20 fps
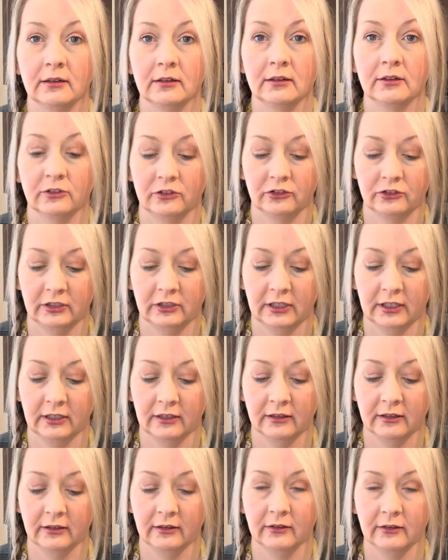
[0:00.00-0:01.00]
she
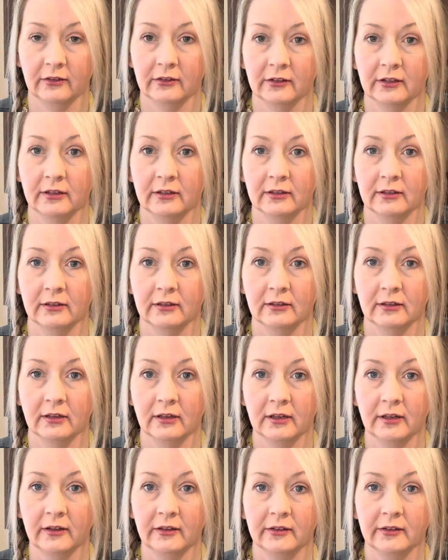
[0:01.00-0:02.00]
is
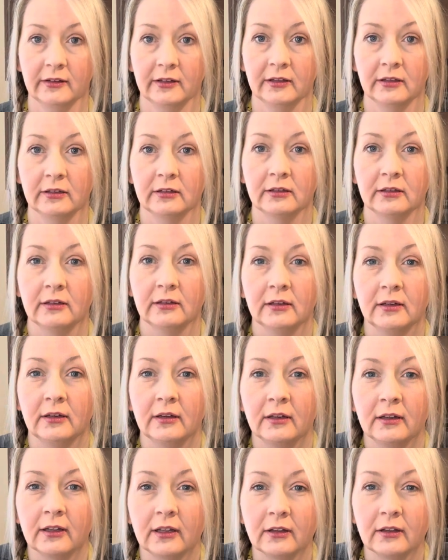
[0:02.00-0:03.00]
nice.
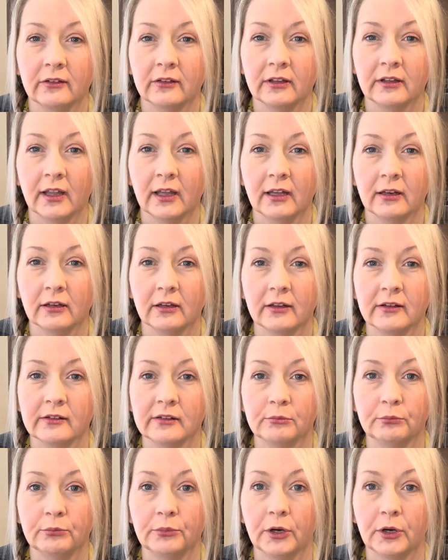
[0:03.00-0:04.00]
Can you see that? Nice
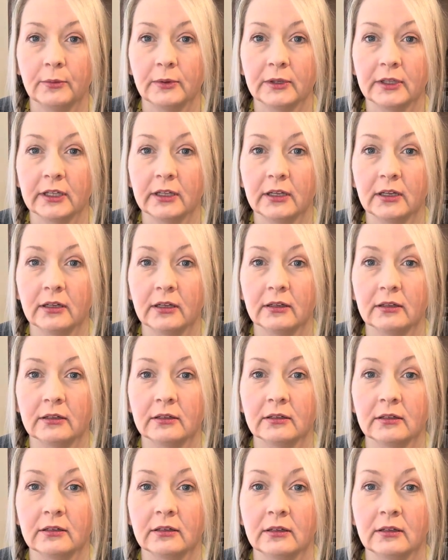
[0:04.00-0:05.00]
and bubbly
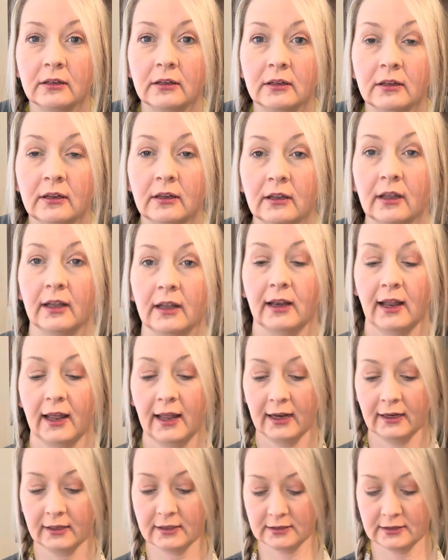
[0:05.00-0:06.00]
and
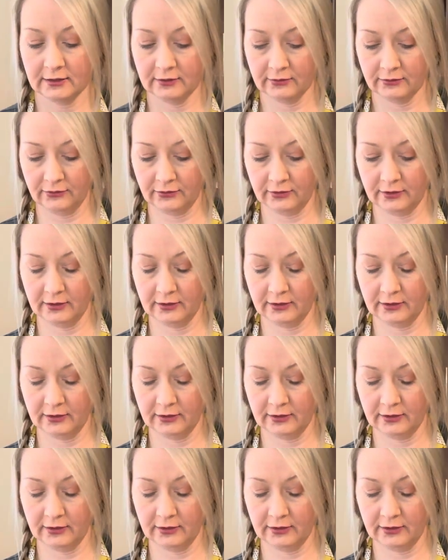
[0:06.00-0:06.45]
active.